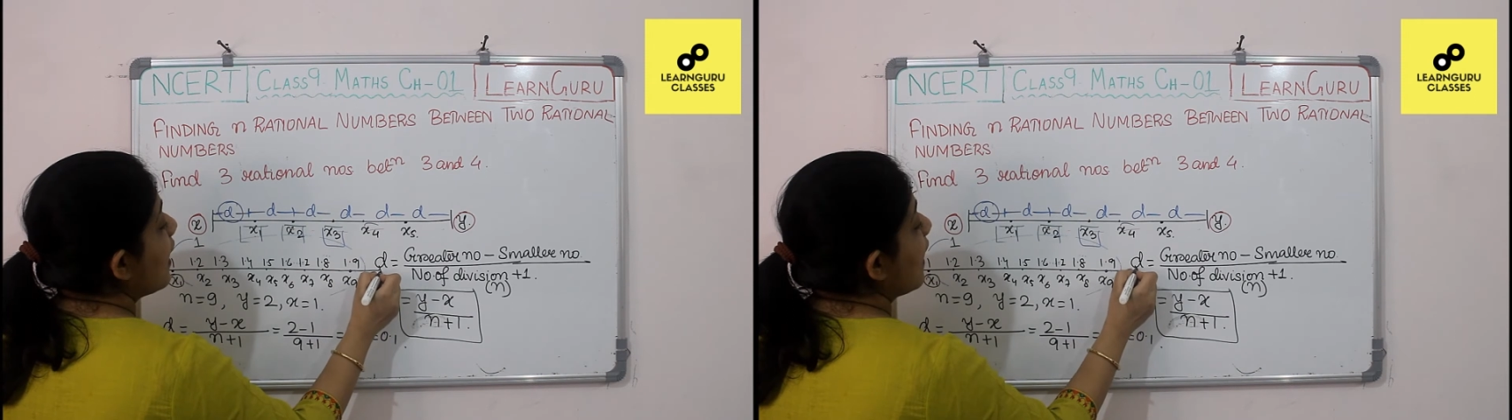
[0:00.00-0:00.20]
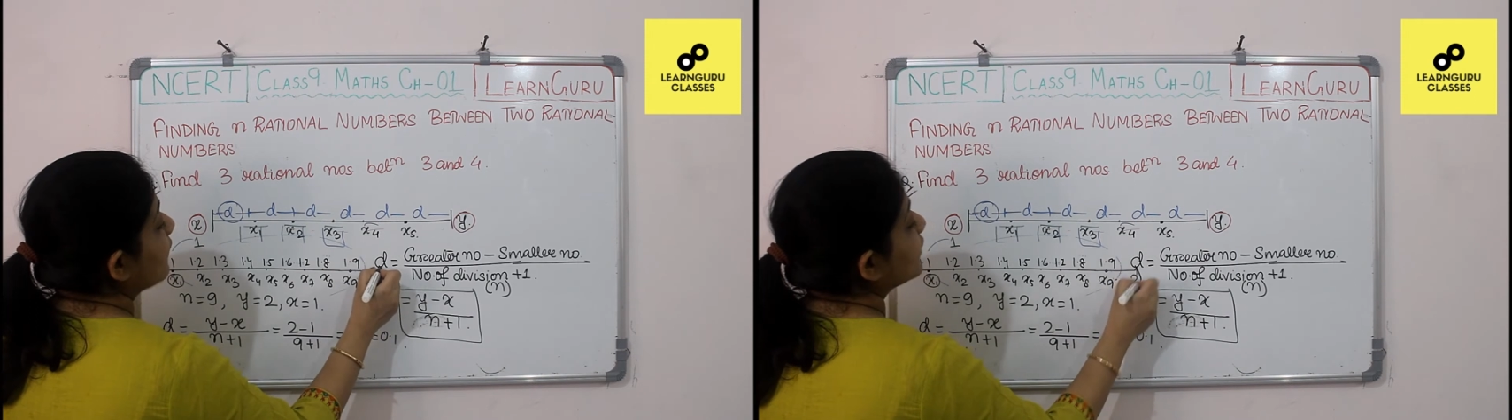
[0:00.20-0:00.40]

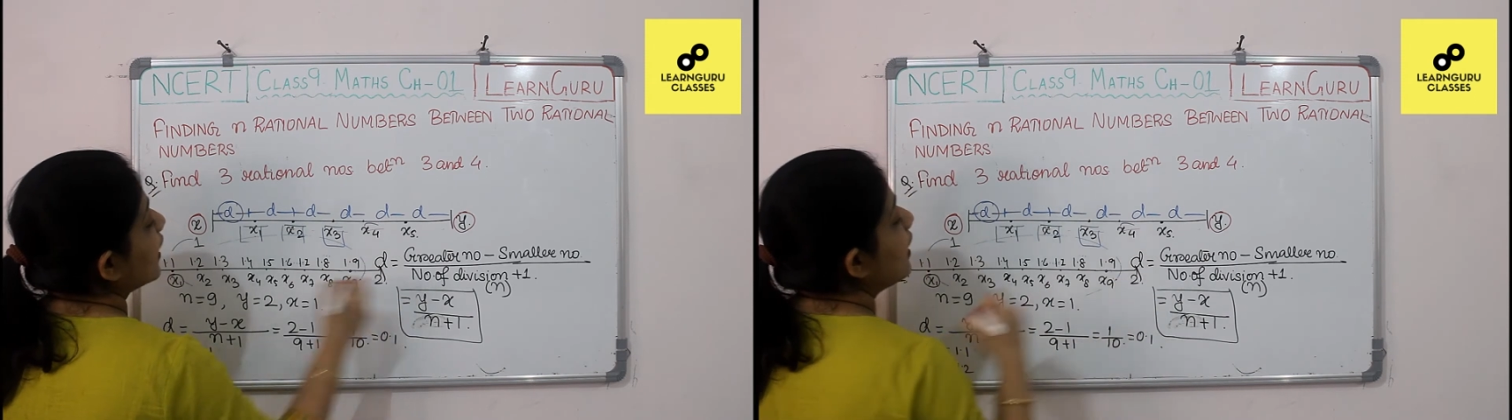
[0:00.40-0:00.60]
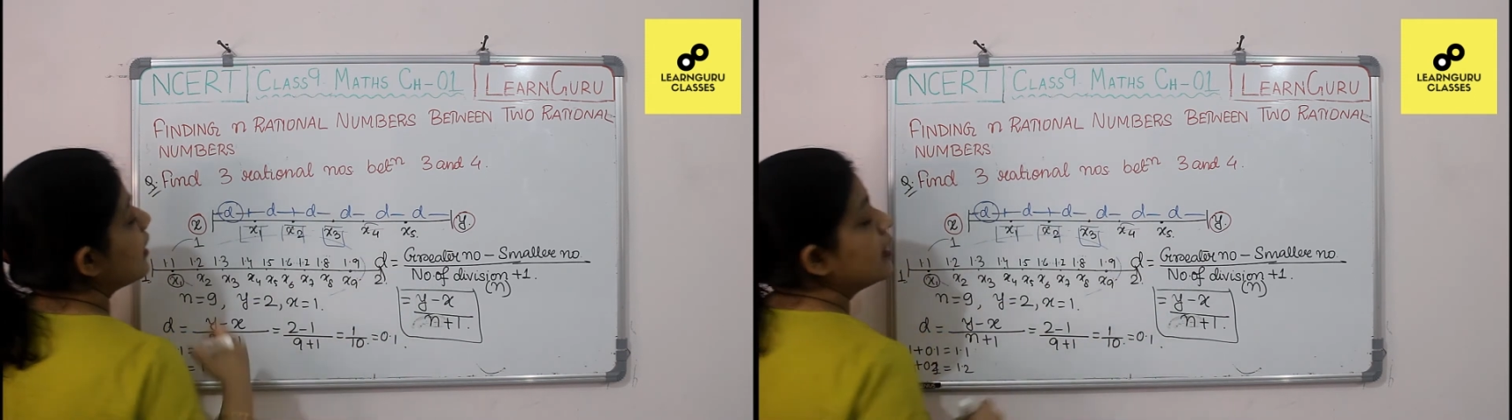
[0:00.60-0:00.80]
and
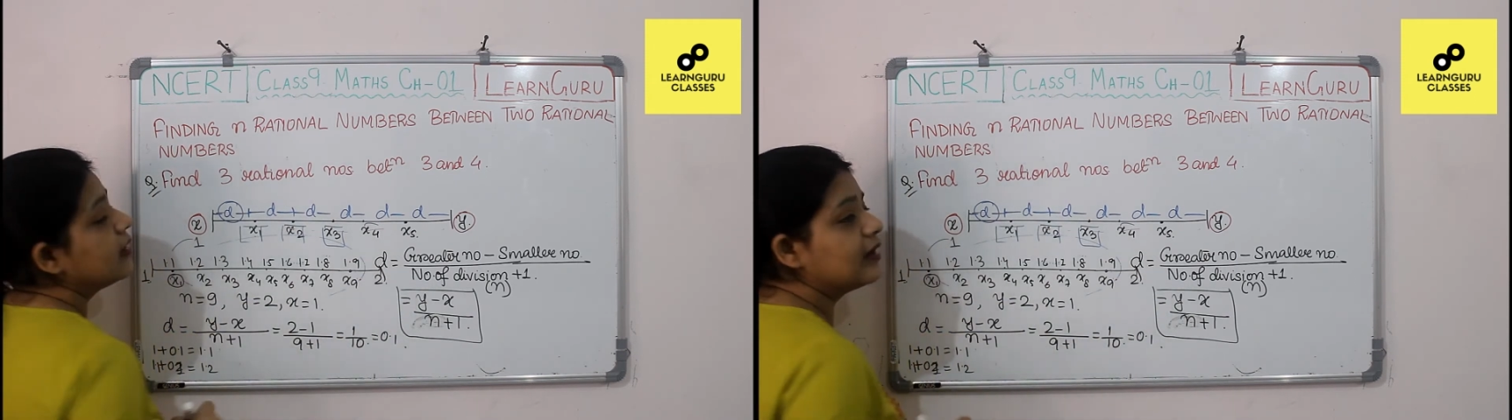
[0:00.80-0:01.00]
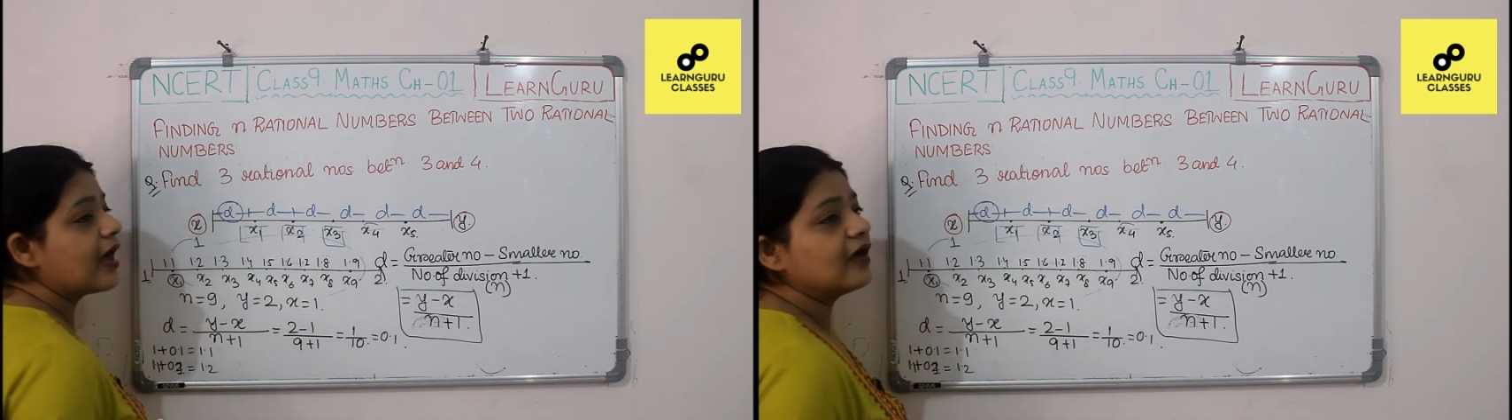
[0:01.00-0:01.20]
the
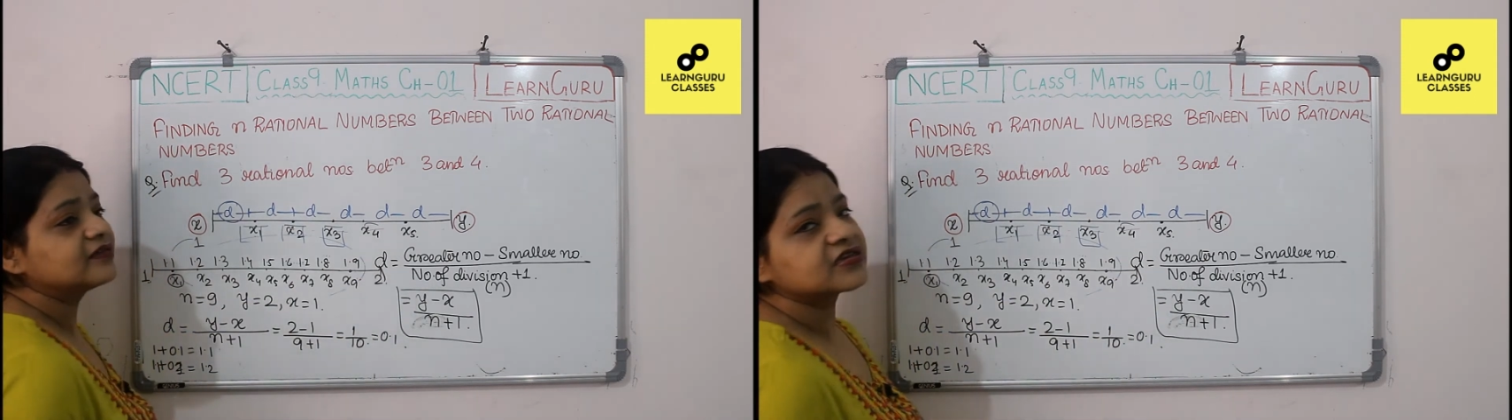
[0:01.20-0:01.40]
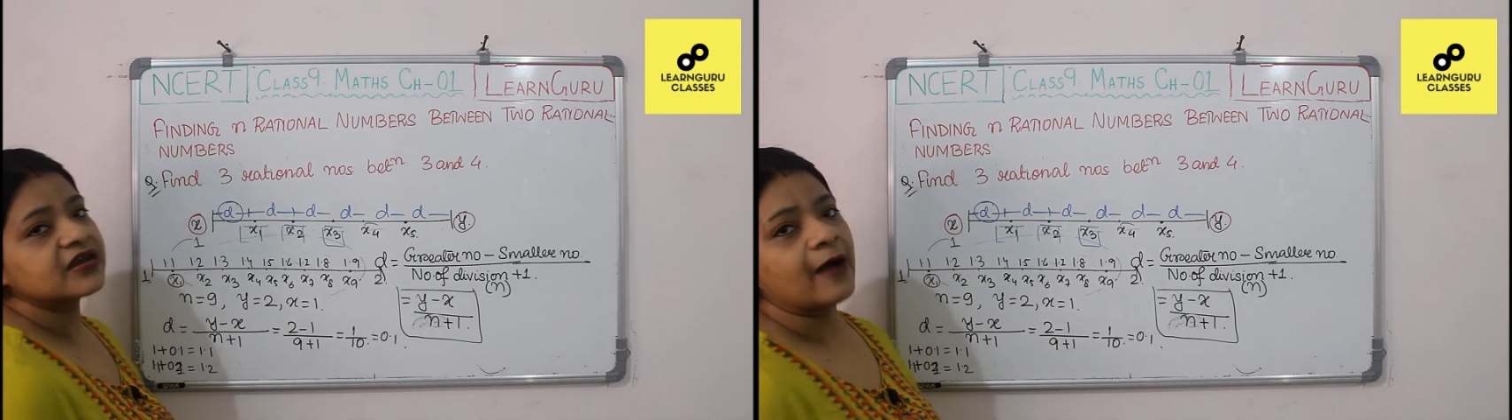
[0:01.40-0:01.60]

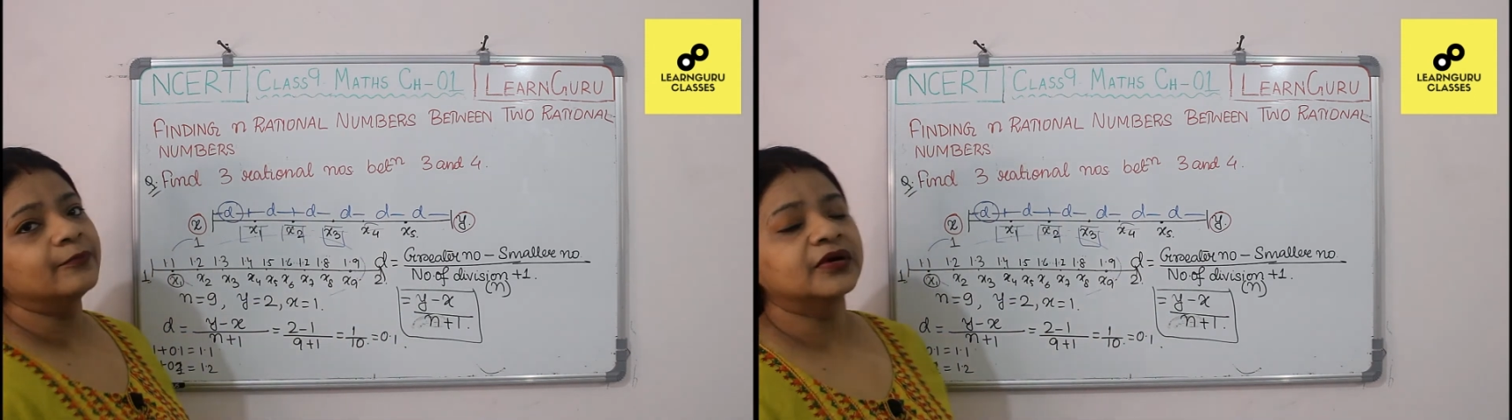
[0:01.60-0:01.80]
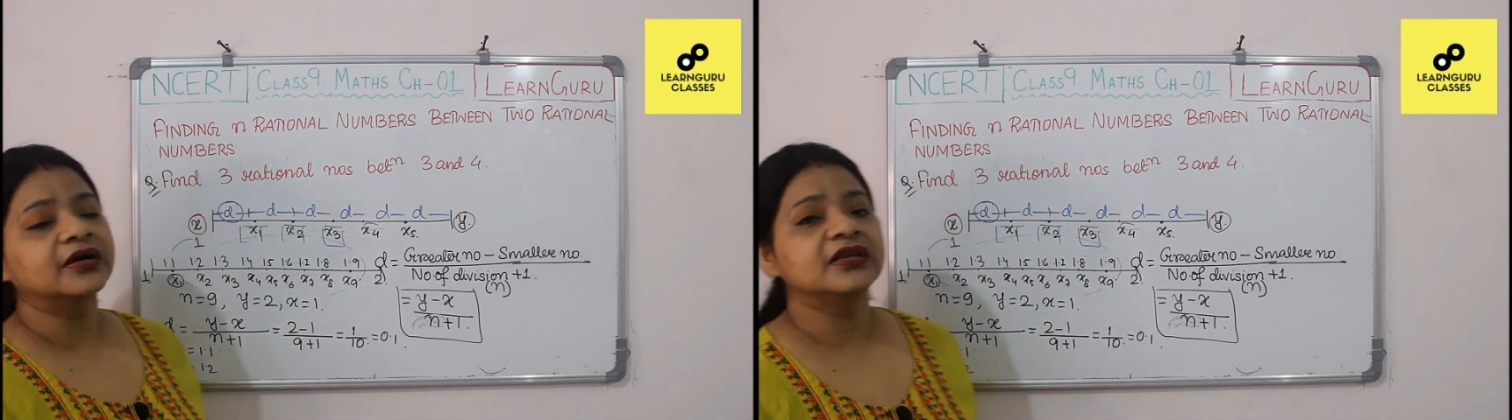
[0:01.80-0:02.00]
last
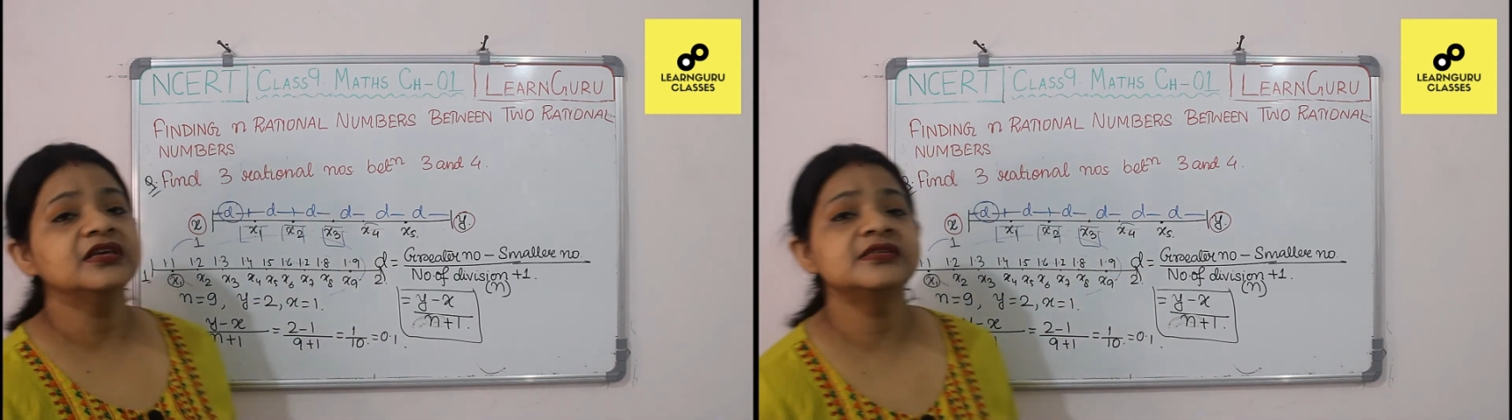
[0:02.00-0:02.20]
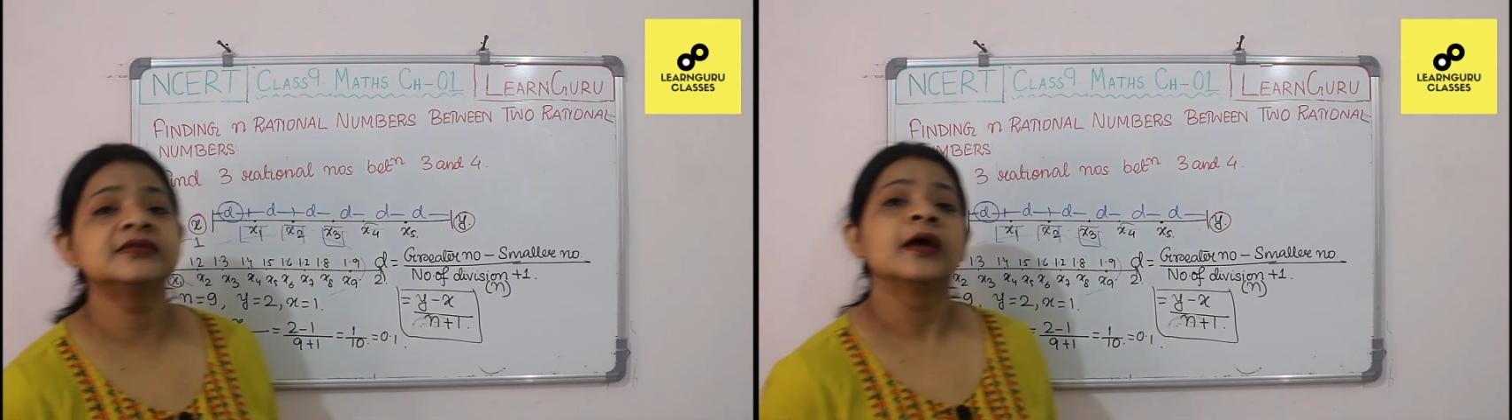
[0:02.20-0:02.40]
number
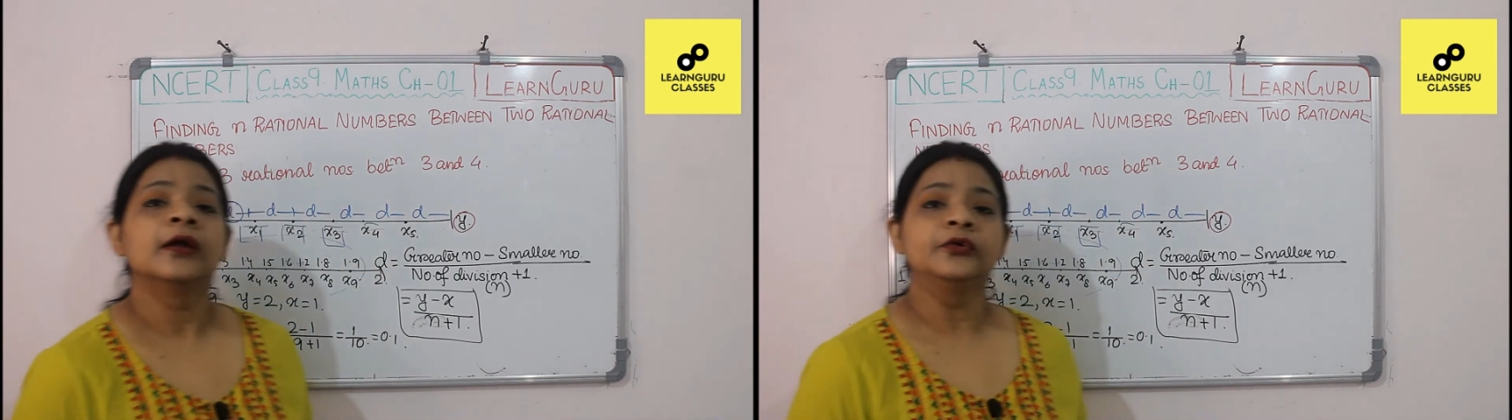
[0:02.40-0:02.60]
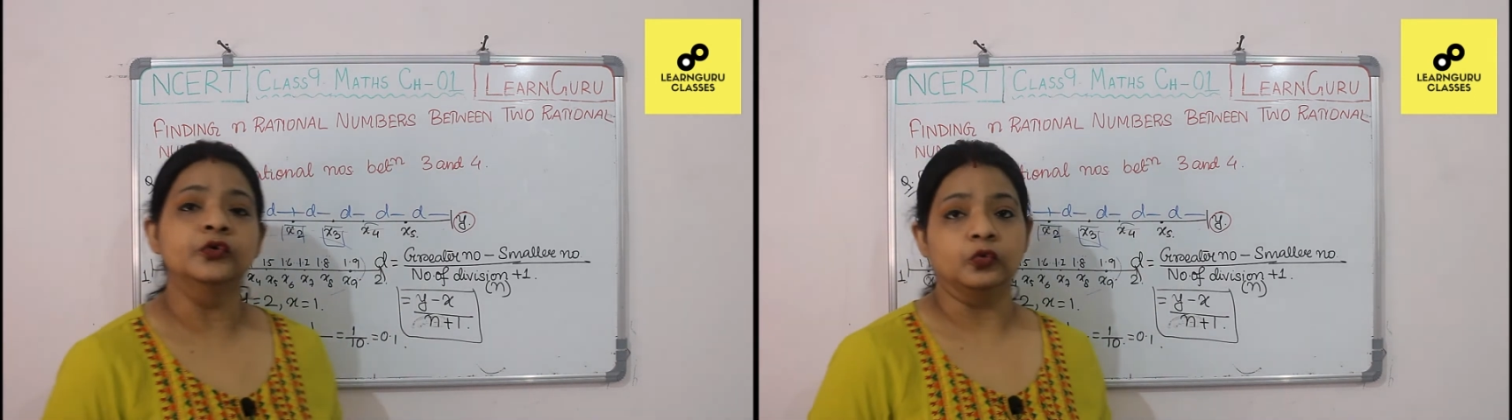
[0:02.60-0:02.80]
is
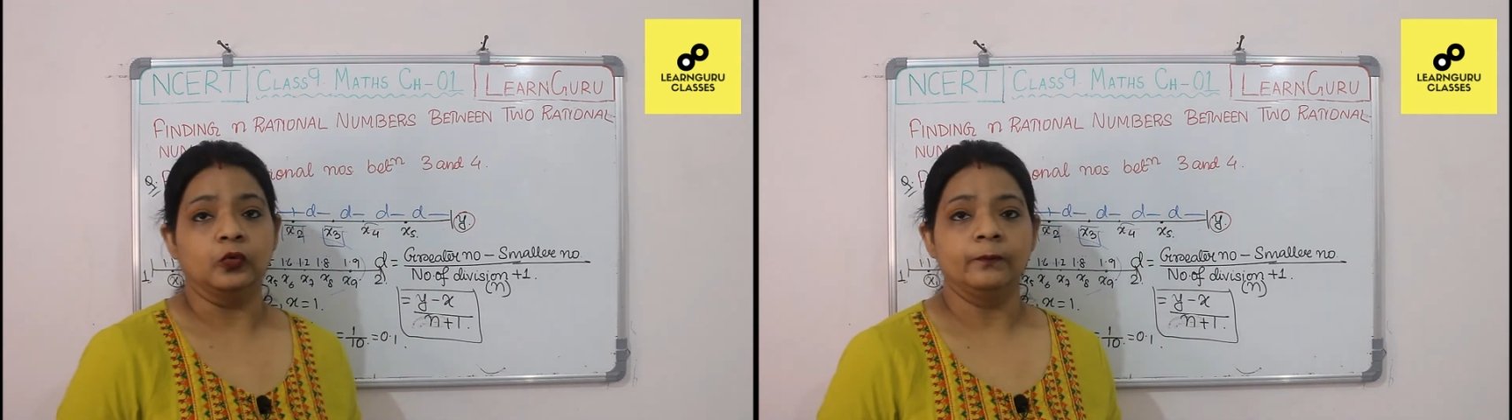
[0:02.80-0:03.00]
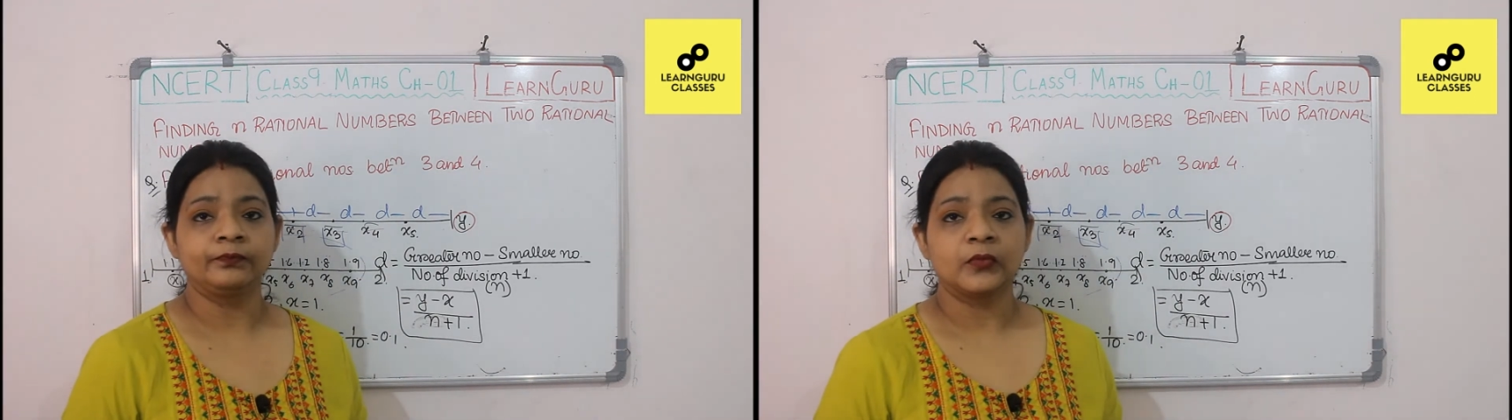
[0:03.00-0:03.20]
2.